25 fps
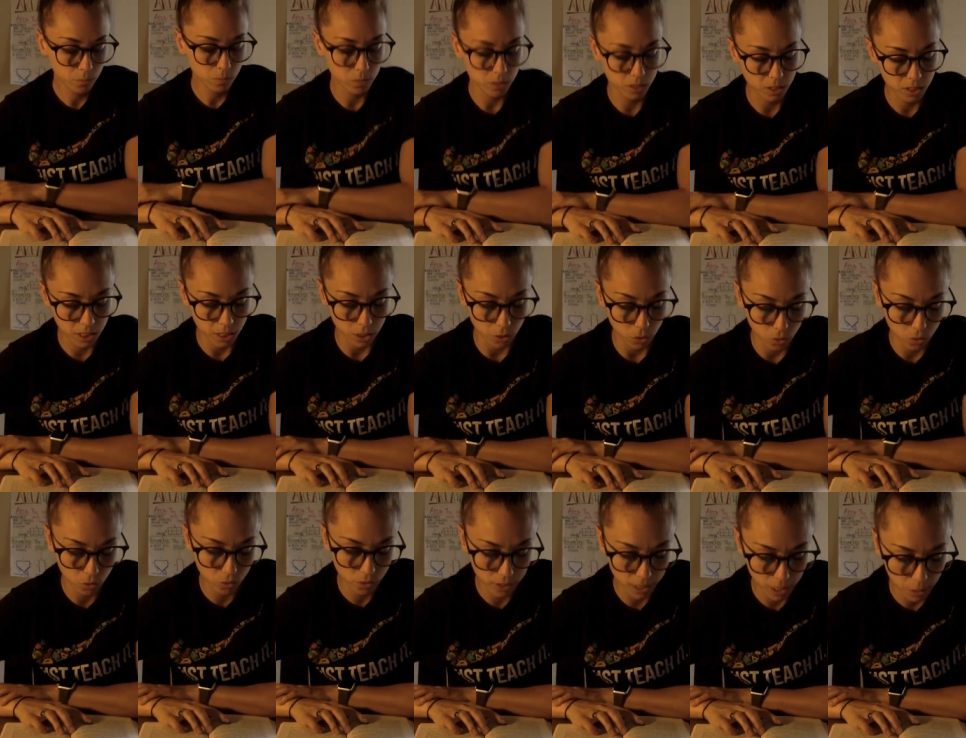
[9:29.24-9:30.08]

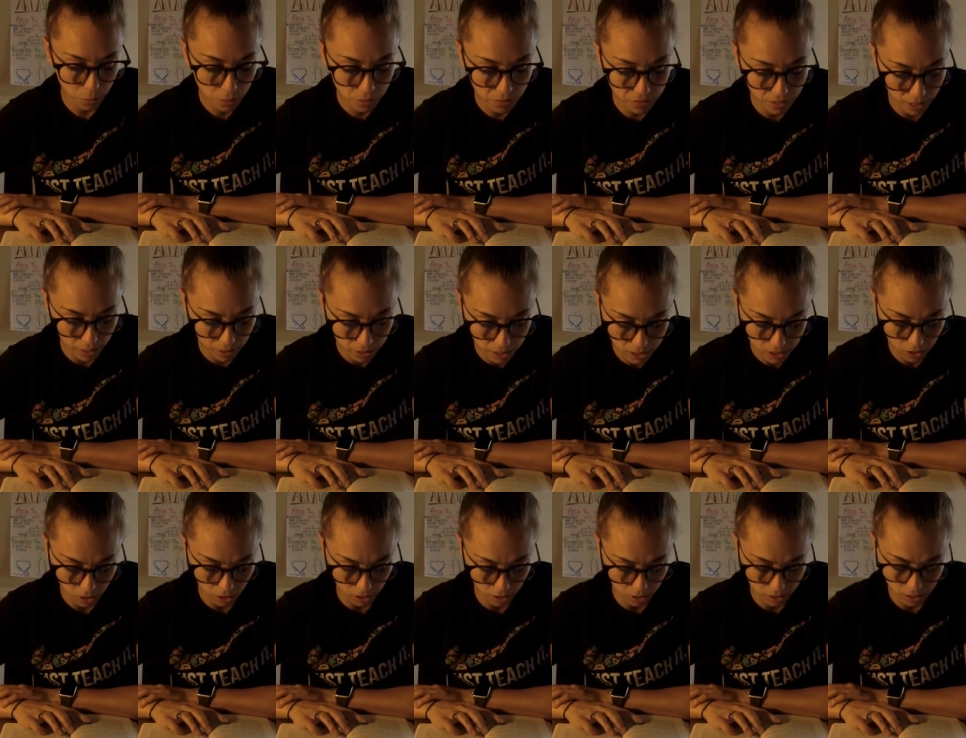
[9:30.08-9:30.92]
Still, they were very
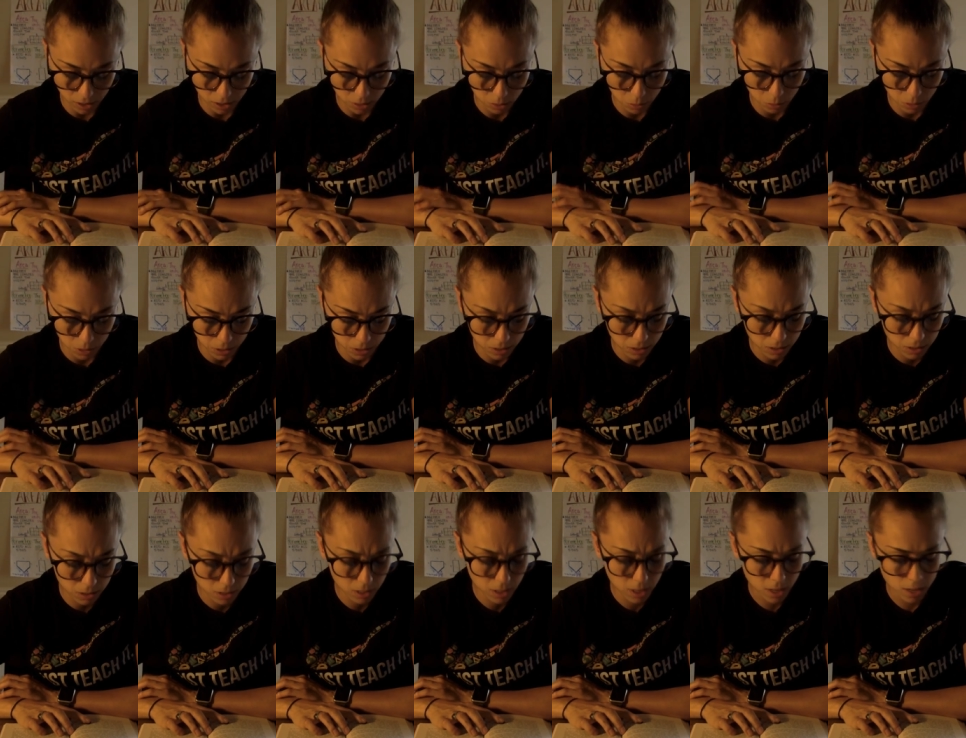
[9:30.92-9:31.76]
dark, these
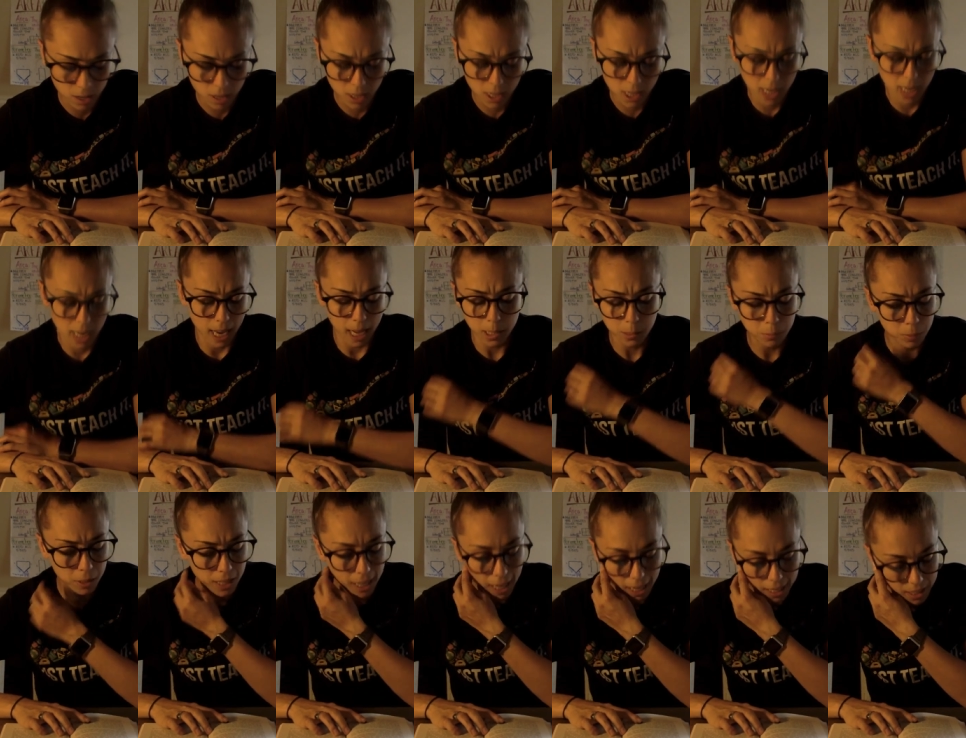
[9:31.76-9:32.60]
woods. Anne
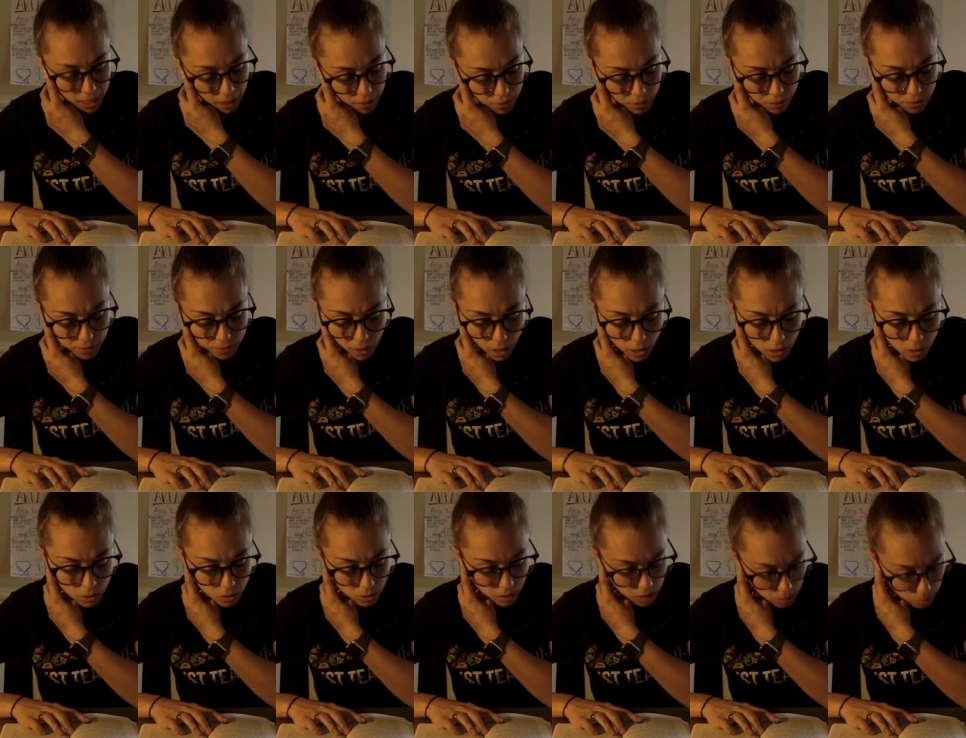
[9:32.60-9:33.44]
Marie had never
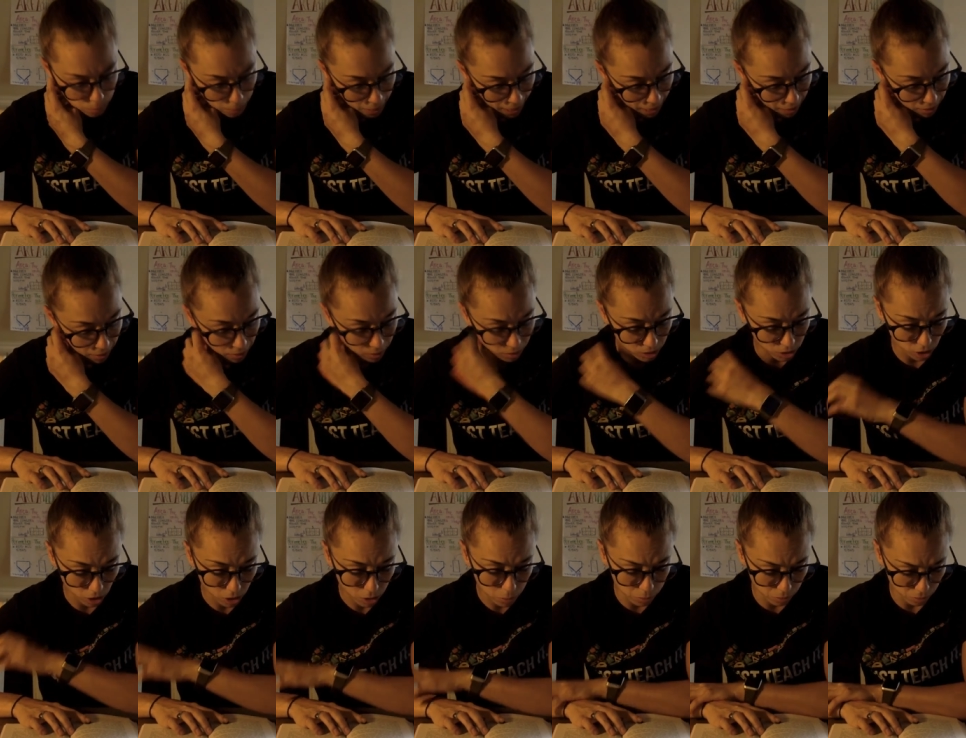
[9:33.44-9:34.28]
followed this path in the
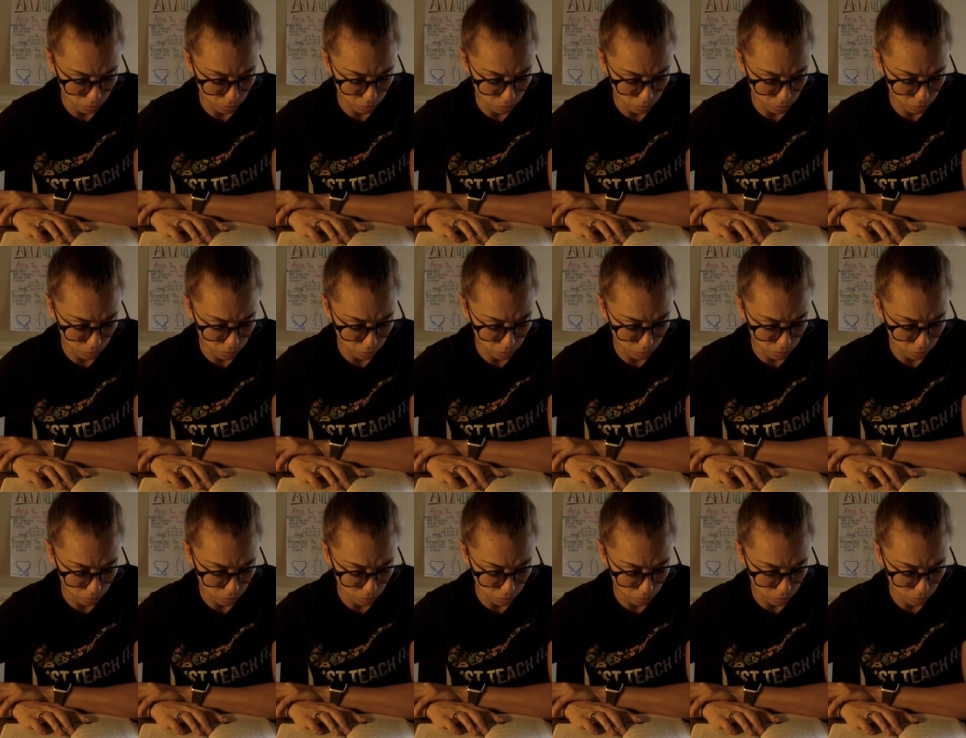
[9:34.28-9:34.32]
dark